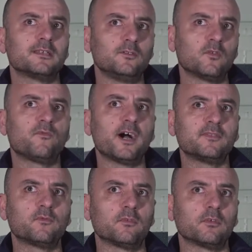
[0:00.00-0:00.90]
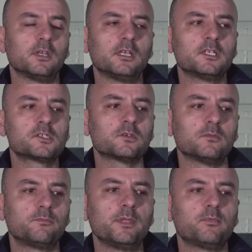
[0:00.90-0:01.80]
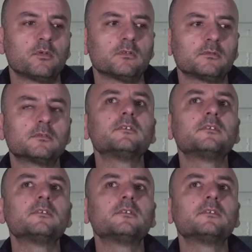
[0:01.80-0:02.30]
you know, fight for so people